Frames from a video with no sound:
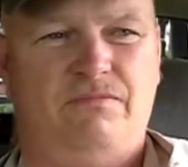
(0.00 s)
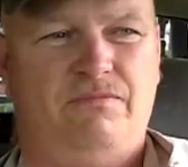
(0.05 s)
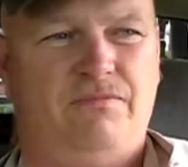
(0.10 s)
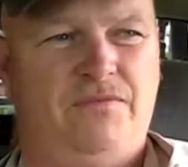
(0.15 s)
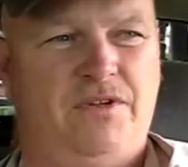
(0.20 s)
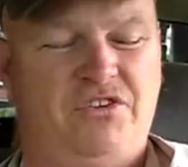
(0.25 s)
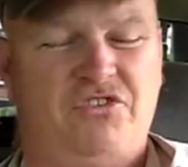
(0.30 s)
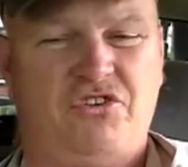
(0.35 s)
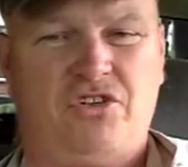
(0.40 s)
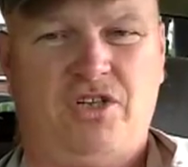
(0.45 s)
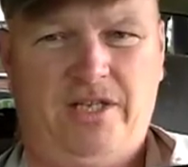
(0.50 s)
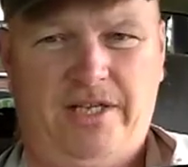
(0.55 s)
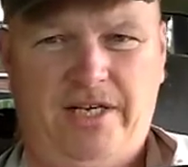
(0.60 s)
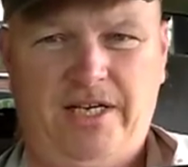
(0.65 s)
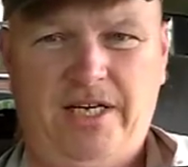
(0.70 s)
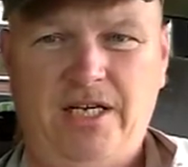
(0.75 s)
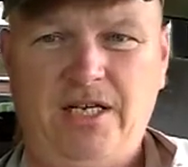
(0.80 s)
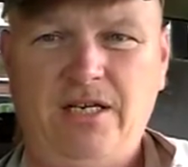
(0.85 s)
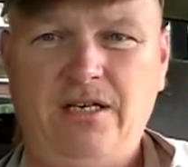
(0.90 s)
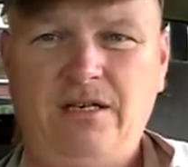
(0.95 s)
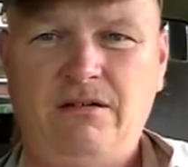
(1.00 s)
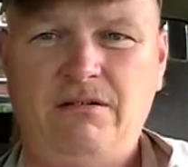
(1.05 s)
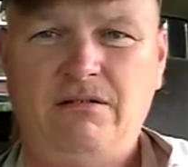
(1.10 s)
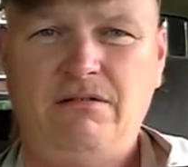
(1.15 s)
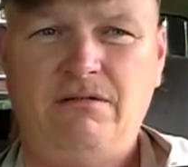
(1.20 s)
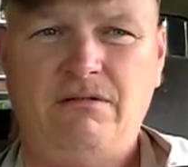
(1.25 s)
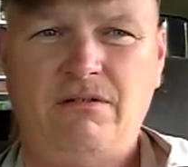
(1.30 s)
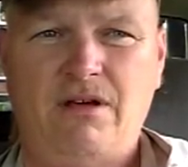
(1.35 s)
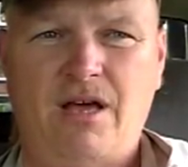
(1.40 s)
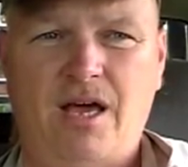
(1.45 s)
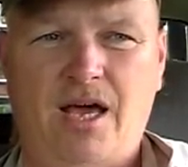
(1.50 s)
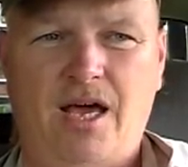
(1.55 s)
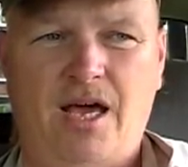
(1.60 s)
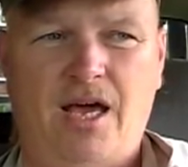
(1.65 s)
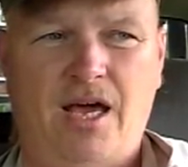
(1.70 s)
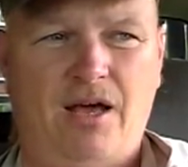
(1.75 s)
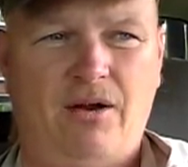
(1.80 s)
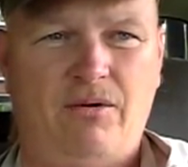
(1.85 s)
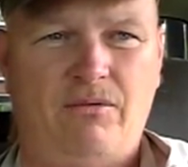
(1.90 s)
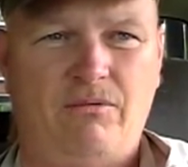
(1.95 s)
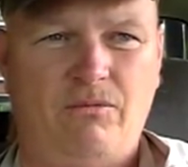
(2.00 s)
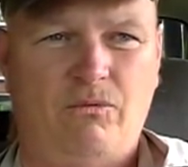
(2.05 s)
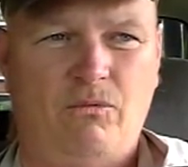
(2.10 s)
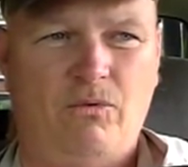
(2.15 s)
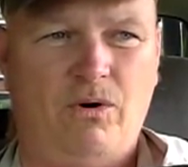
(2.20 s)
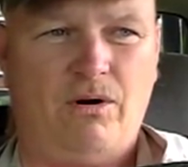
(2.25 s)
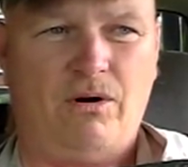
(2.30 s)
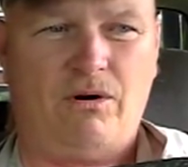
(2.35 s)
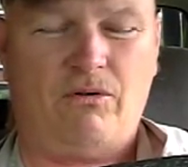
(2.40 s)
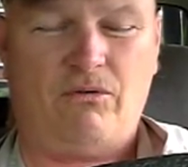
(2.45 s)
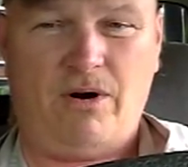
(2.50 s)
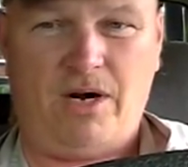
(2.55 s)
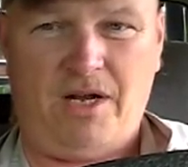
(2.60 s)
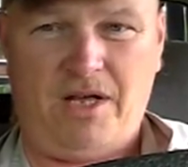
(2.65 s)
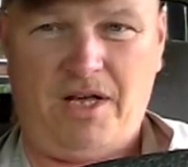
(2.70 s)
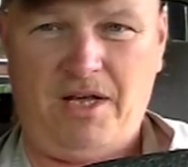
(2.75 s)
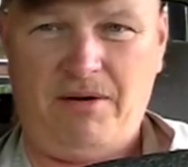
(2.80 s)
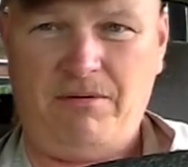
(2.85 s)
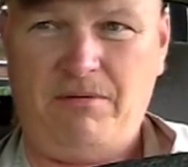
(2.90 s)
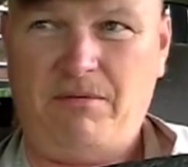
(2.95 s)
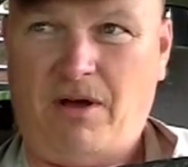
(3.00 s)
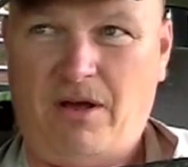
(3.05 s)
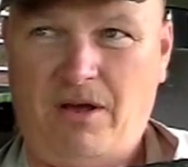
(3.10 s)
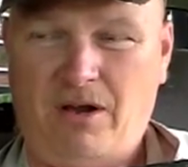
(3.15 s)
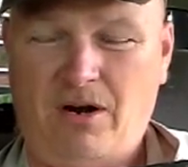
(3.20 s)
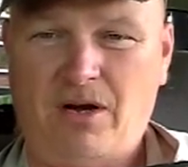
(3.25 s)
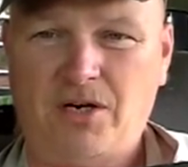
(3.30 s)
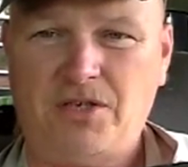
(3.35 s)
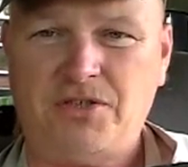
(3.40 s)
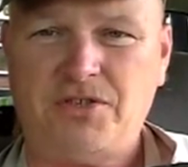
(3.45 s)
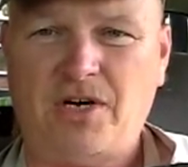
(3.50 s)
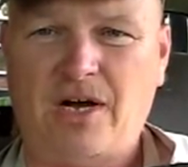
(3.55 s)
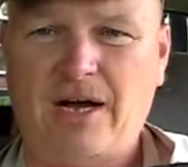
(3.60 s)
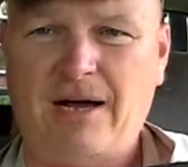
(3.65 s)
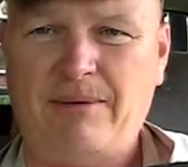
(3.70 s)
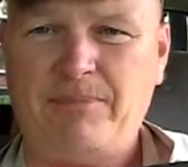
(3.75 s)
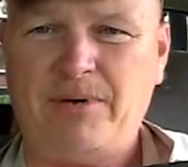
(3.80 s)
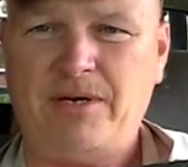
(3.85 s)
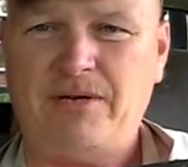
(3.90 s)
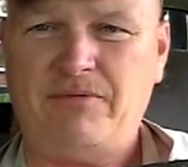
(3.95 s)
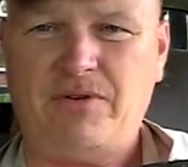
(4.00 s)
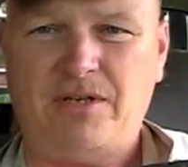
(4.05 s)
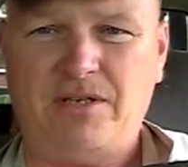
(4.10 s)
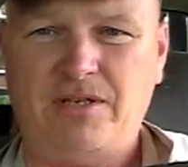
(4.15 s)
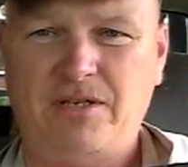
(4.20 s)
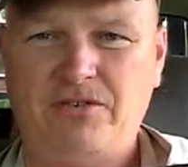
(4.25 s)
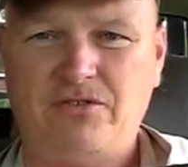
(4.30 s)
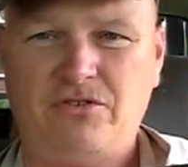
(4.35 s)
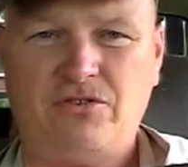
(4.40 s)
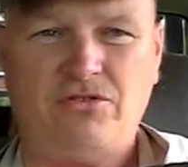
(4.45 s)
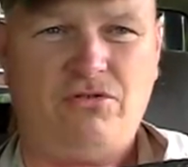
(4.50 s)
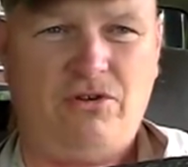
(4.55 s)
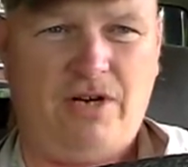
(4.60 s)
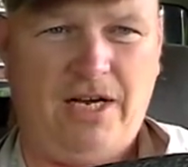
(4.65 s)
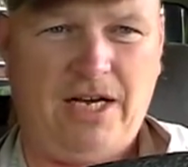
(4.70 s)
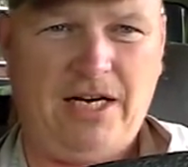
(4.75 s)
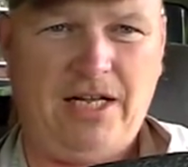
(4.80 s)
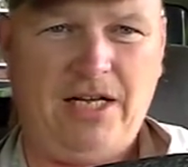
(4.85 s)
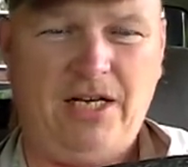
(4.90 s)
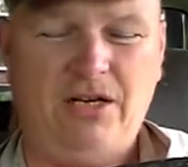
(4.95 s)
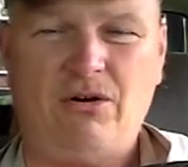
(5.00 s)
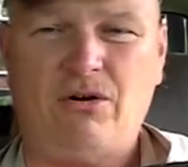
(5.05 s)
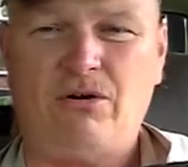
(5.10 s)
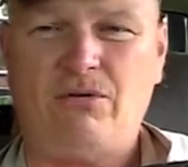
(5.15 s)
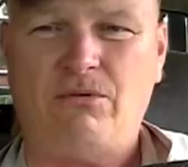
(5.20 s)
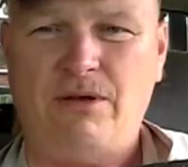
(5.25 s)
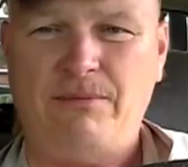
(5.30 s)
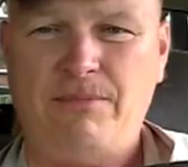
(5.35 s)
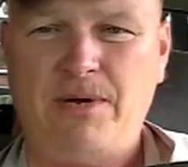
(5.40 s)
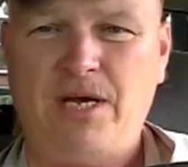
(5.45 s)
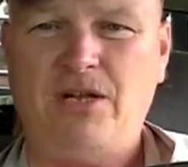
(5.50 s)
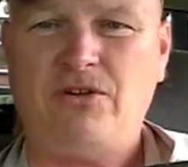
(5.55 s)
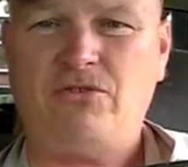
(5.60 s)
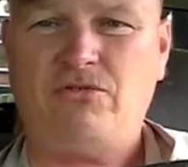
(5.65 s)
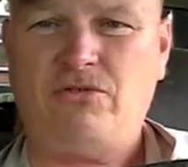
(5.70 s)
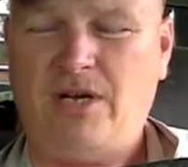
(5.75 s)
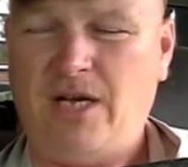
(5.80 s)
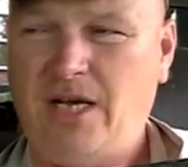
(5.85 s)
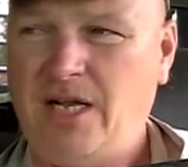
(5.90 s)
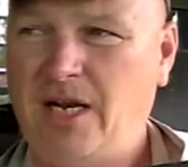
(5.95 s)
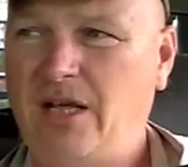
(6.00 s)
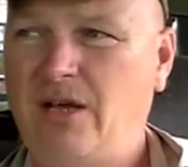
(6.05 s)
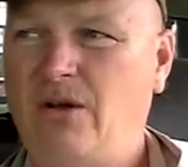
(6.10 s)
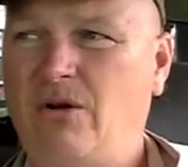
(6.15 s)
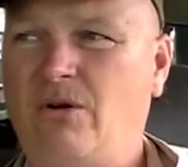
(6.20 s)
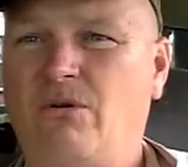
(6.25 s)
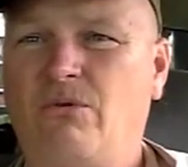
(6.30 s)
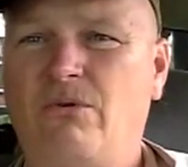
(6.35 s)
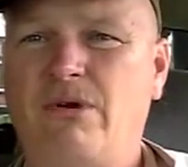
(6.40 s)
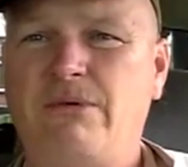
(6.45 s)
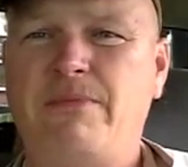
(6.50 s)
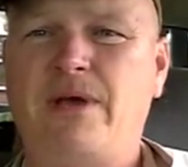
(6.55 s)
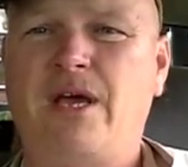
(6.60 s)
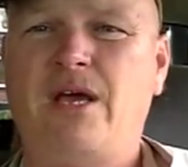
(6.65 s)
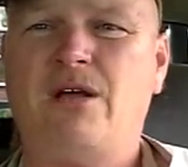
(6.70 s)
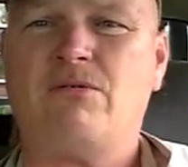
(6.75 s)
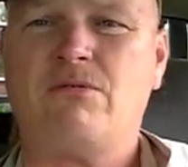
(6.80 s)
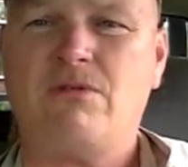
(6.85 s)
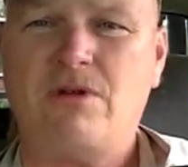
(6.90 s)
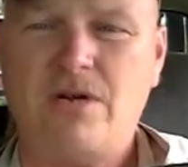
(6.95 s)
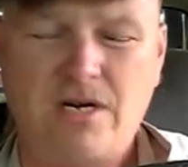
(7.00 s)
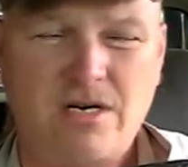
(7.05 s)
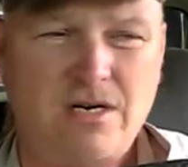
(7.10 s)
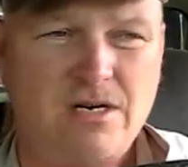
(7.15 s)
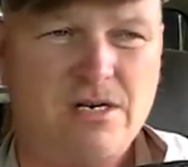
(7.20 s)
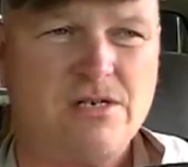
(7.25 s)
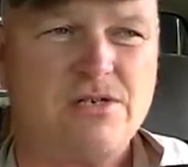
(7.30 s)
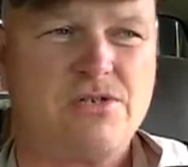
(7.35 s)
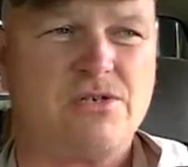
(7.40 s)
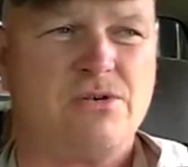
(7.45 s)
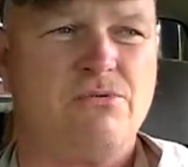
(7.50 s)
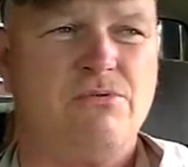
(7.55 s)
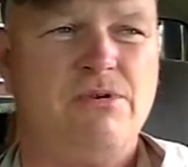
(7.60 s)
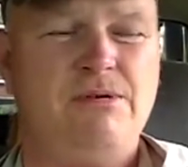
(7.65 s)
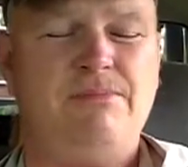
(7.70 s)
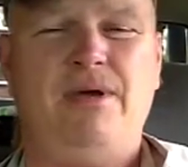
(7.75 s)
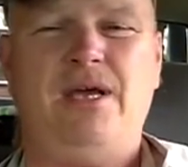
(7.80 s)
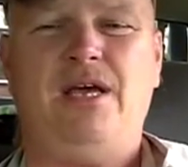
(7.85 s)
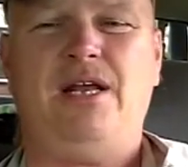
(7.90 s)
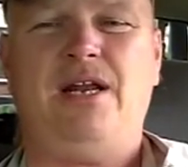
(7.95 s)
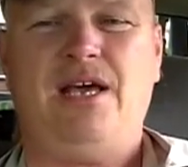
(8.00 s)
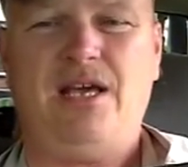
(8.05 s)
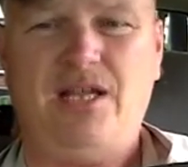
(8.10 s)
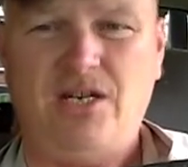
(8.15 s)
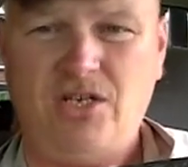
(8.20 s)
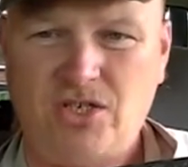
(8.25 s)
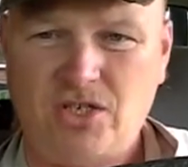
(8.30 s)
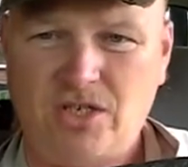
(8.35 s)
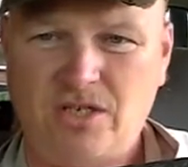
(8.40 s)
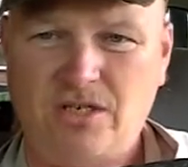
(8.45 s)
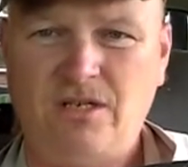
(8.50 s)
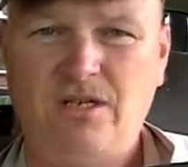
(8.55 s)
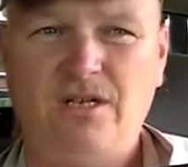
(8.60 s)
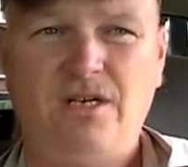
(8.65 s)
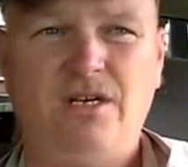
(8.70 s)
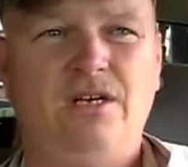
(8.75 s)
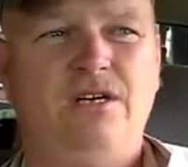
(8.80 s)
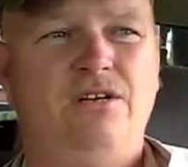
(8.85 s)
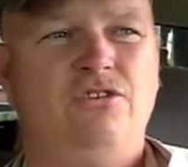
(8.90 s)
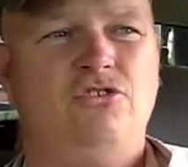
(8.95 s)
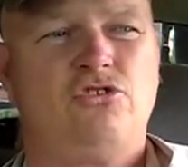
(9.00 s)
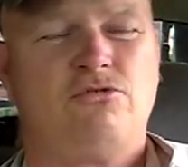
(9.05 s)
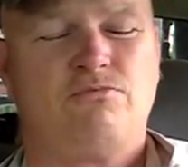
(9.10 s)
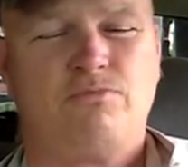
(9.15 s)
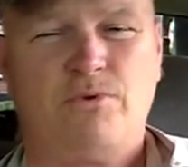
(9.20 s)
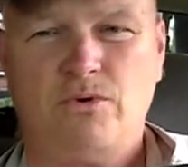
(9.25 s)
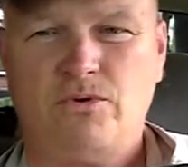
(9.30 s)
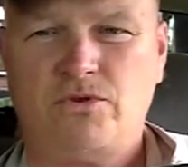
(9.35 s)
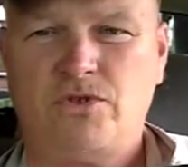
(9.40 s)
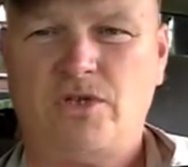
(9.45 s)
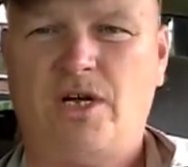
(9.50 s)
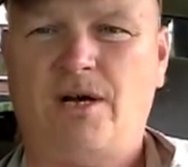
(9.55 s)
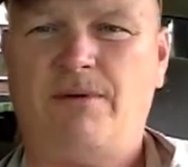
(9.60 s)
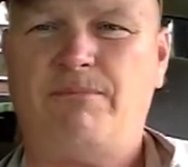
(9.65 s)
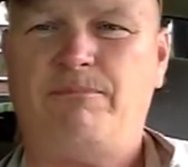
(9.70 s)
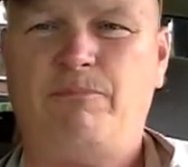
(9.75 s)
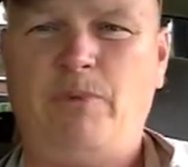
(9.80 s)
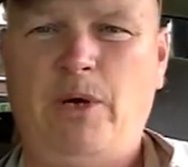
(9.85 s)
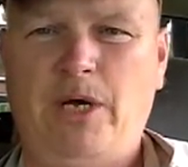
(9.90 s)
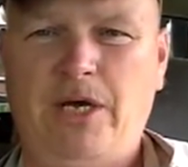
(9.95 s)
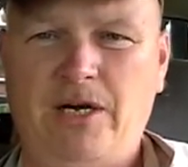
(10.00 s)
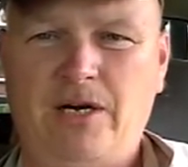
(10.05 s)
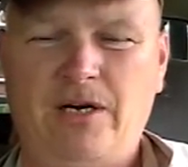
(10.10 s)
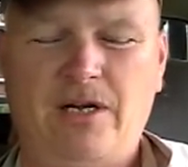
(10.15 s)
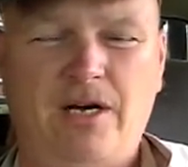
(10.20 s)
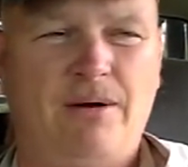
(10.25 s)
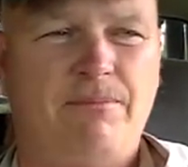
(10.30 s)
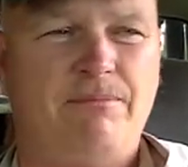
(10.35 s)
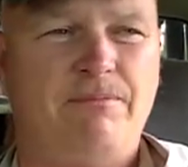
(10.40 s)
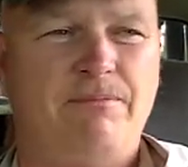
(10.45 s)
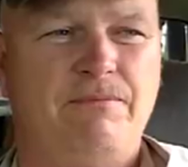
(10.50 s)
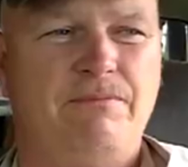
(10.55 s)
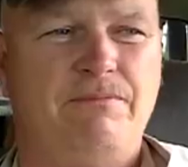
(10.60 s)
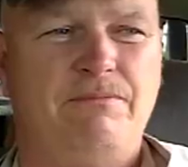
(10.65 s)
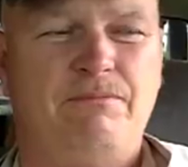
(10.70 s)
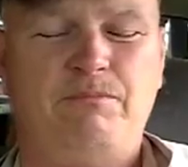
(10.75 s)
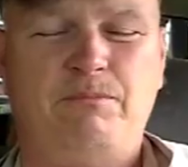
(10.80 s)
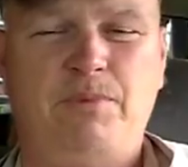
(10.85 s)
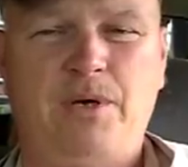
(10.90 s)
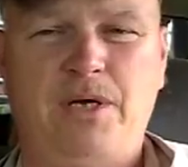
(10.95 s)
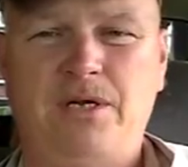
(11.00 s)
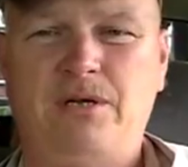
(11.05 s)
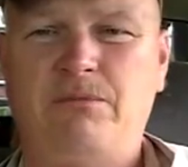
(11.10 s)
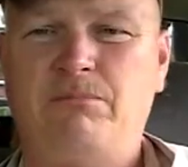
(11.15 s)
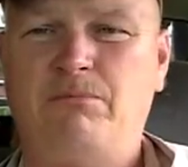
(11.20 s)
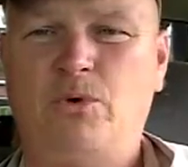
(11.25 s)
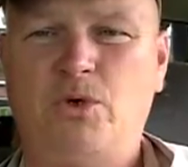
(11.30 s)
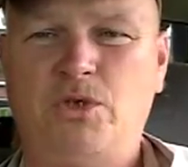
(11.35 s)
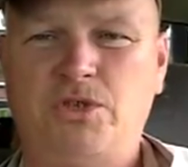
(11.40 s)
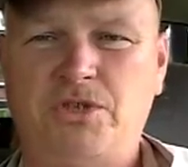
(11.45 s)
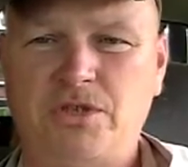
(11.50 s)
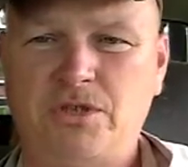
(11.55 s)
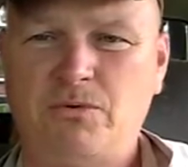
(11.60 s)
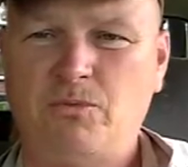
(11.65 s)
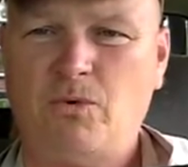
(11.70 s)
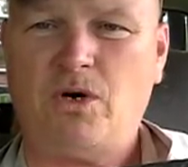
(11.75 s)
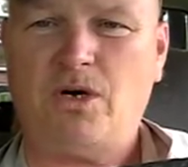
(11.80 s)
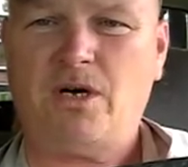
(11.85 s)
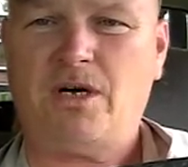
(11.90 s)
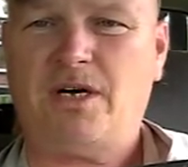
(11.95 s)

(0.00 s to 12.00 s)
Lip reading: that's clean, and we're going to run it in our shop, and if it needs a tranny or a reman tranny or a reman rears or a reman engine, spruce it up, paint it up, pin and bushing work.